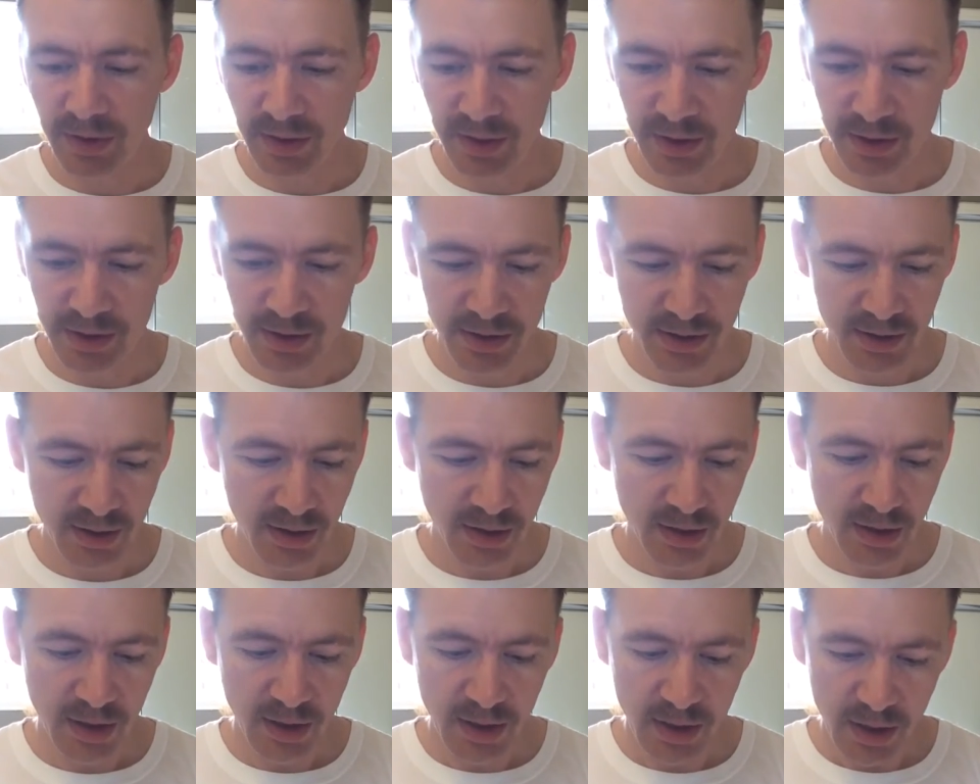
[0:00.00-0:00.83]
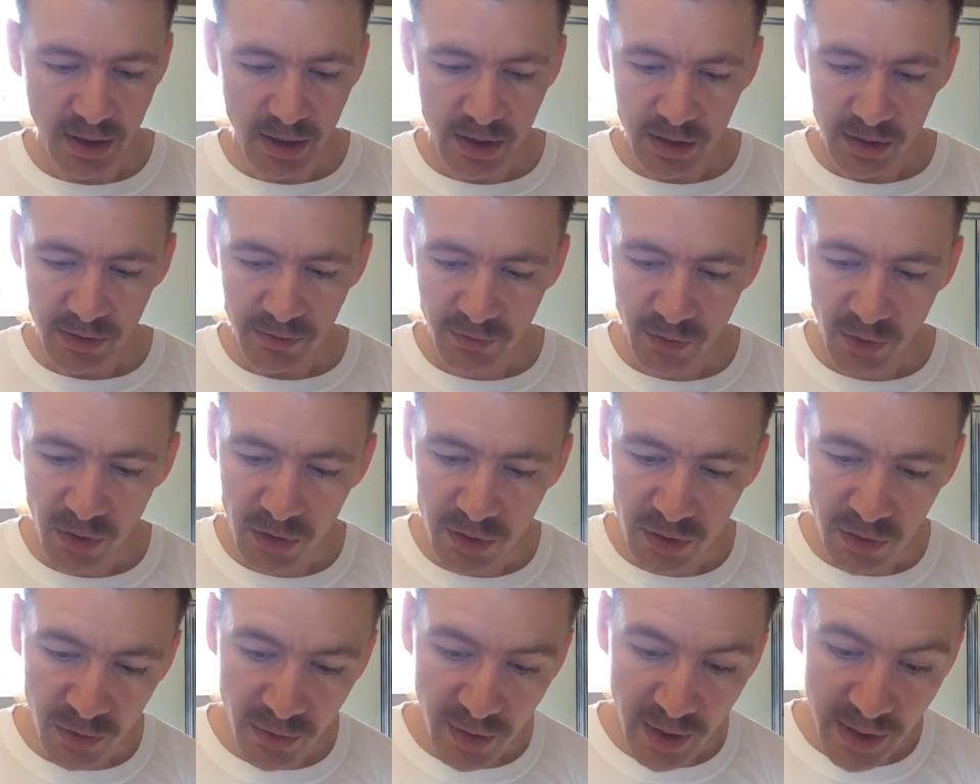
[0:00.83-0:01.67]
this. As far
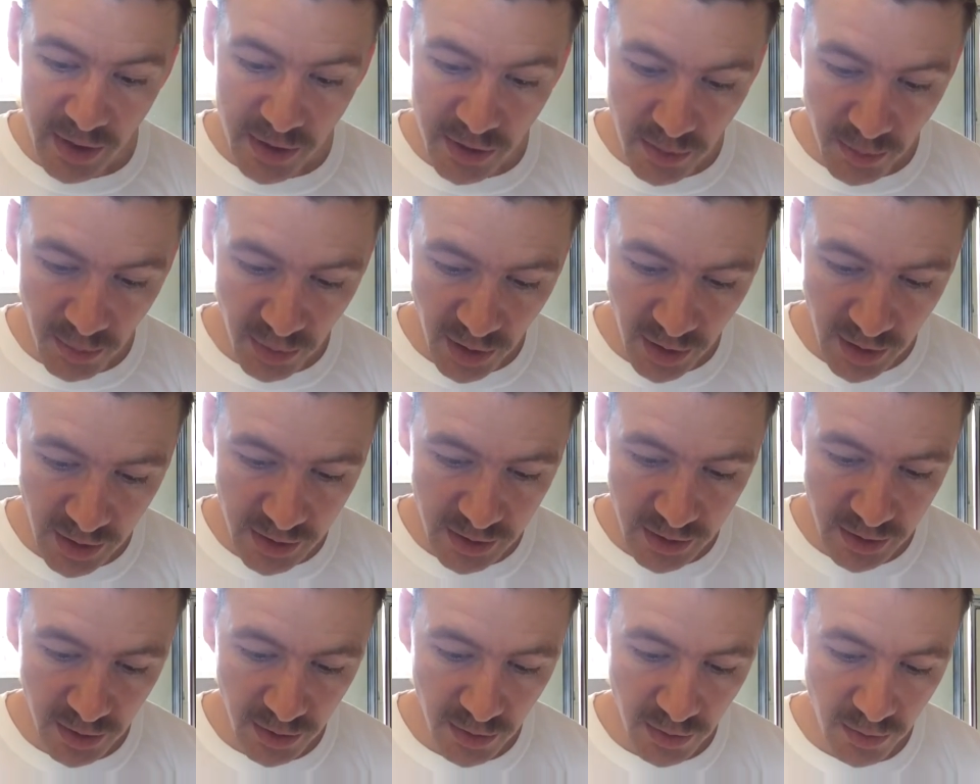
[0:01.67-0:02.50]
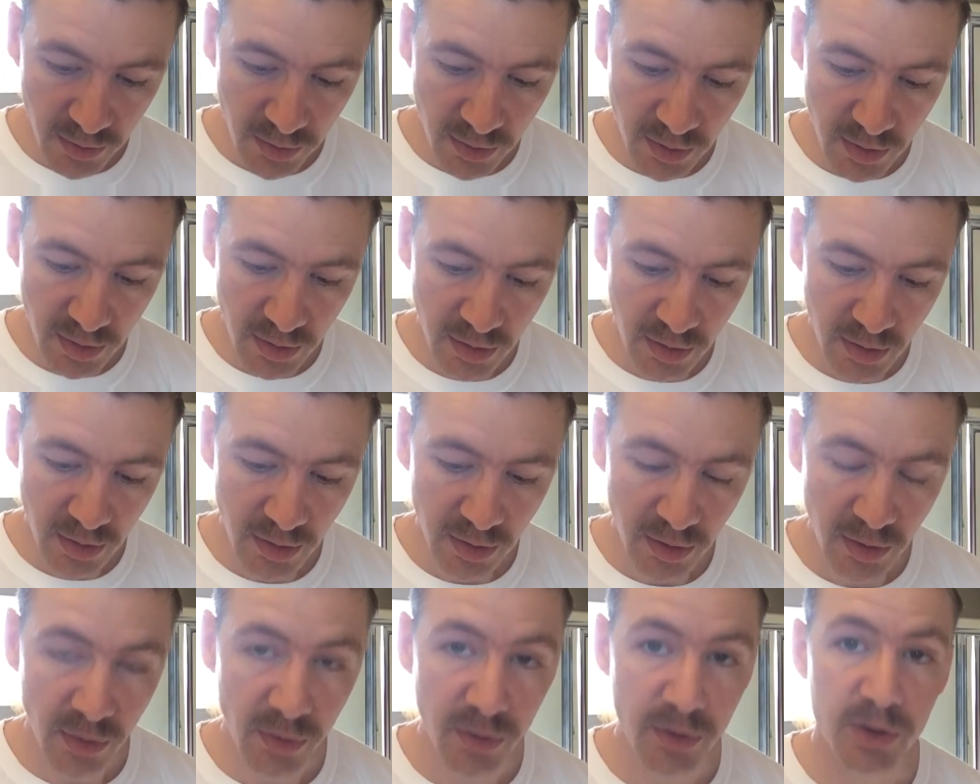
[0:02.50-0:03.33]
as razor blades go
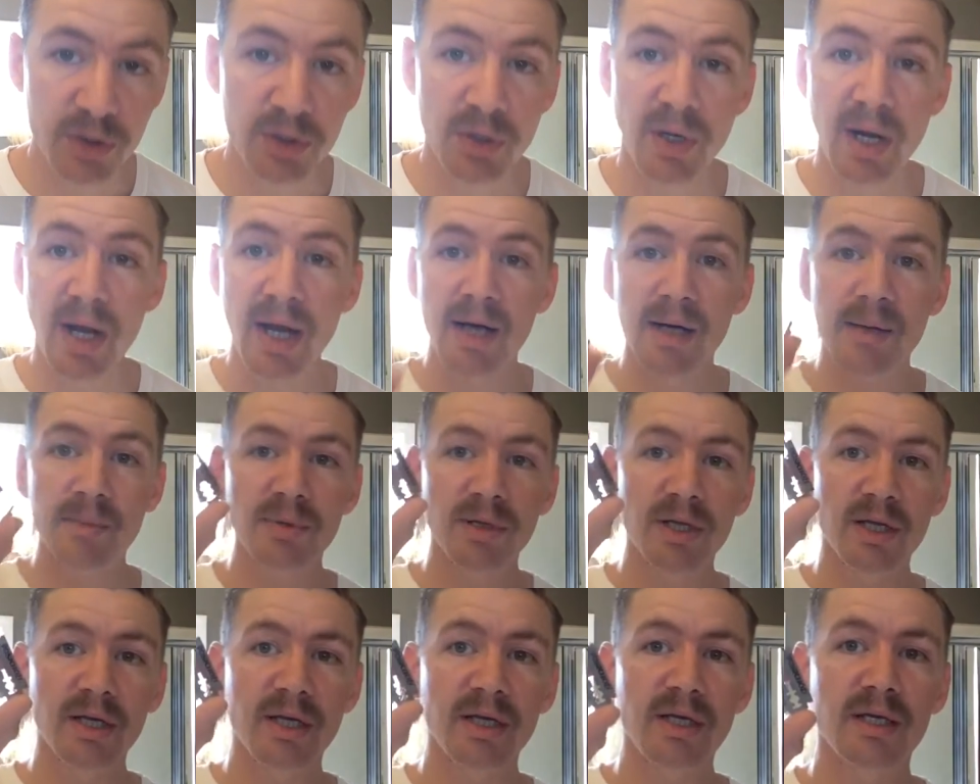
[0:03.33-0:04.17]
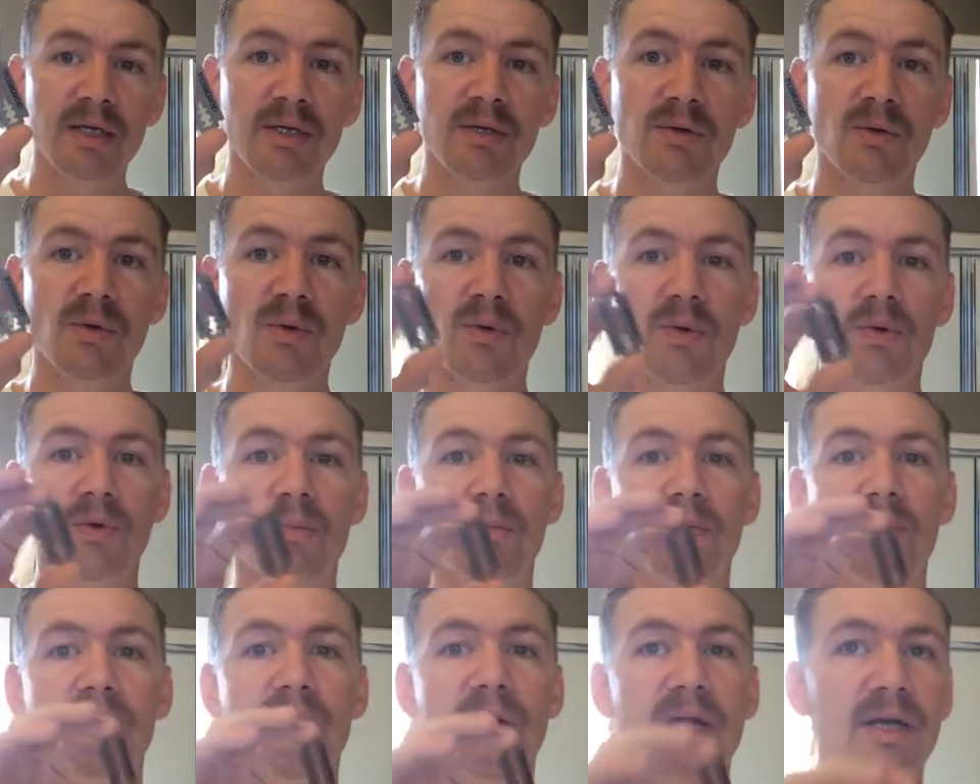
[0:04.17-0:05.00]
to Tri-Blade or
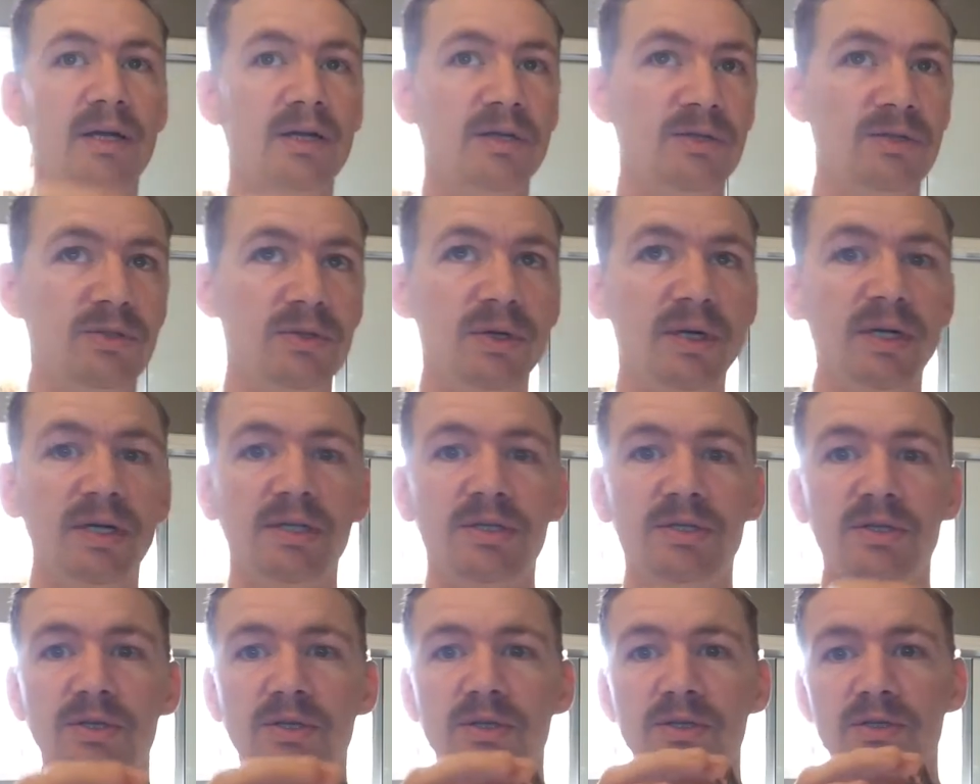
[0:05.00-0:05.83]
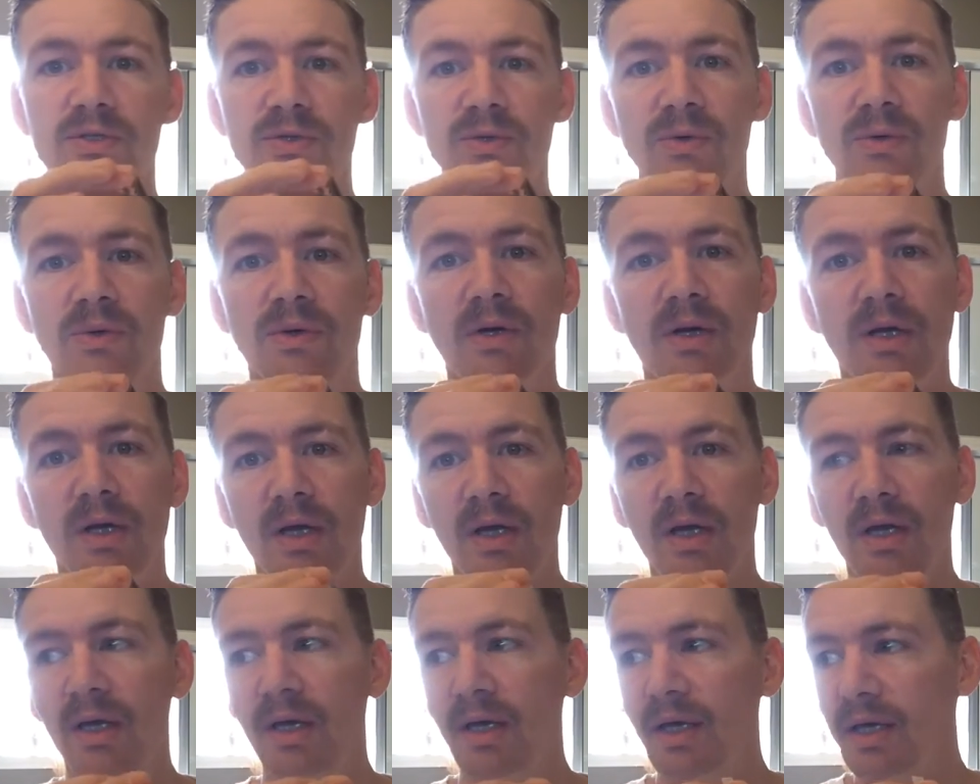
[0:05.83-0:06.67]
Maggard's Razors or
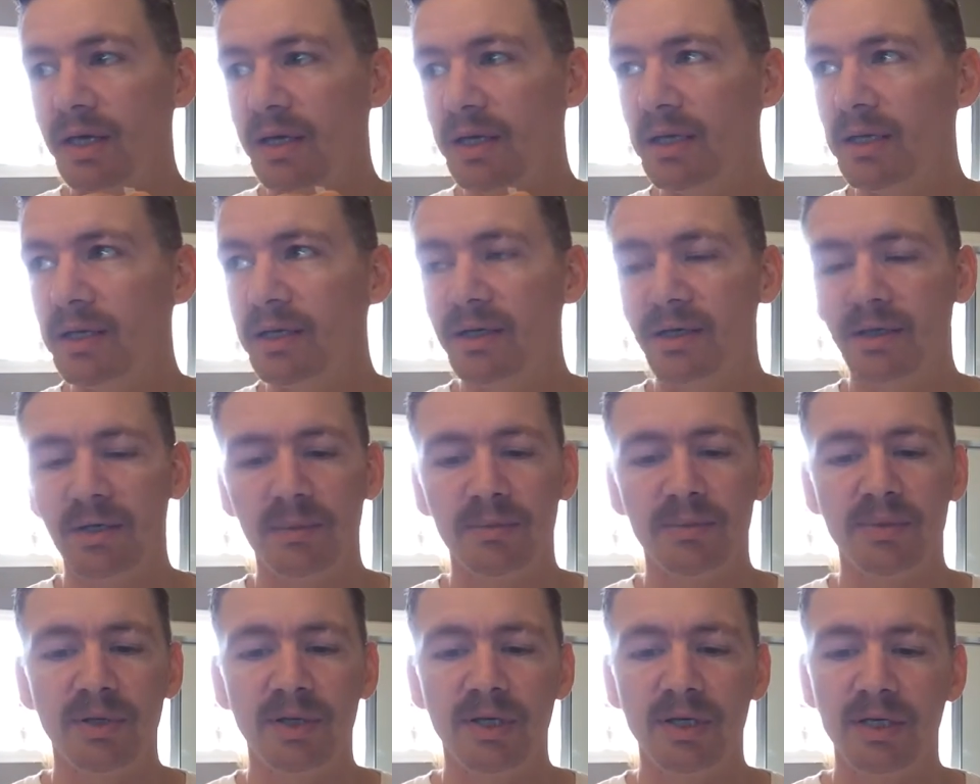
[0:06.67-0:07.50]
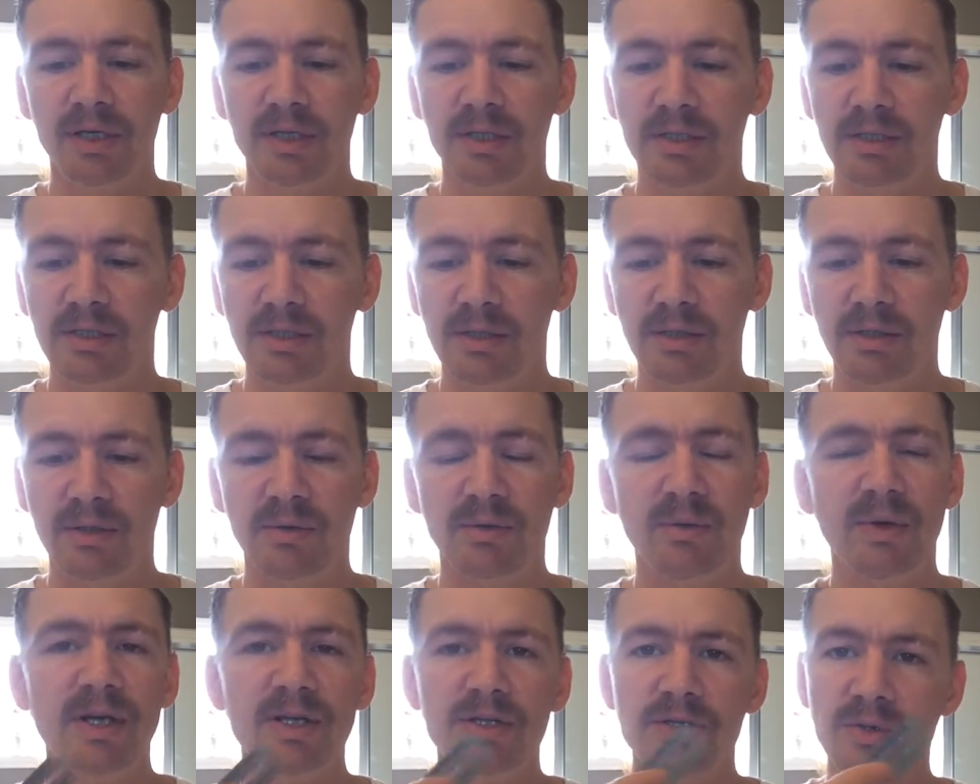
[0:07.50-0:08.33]
any other place,
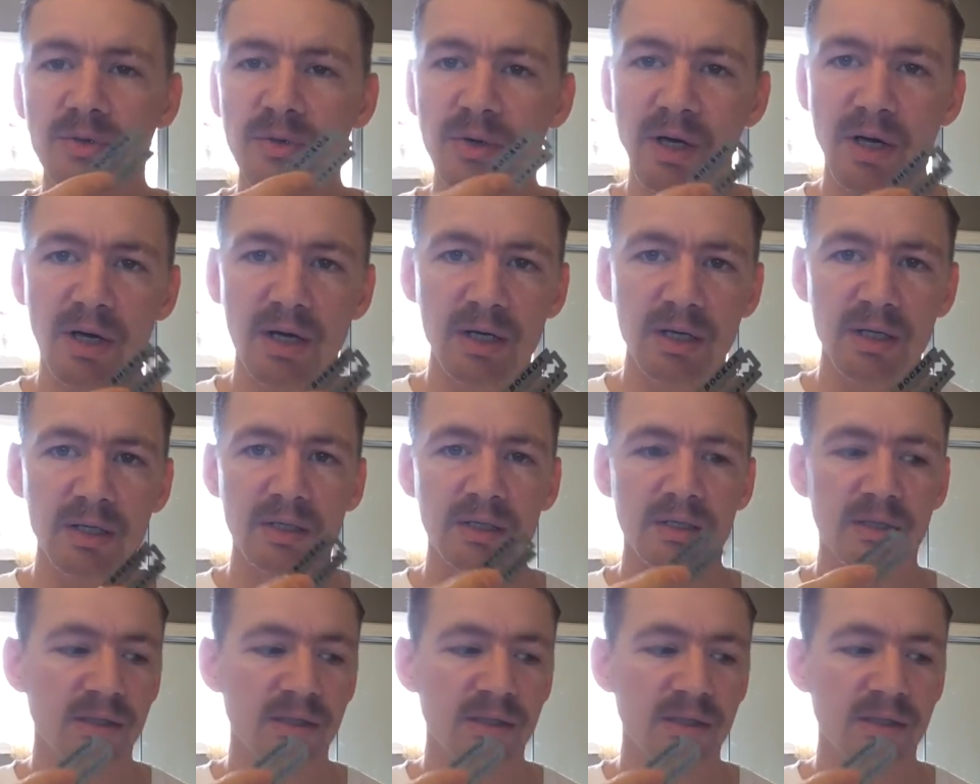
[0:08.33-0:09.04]
Razor Rock.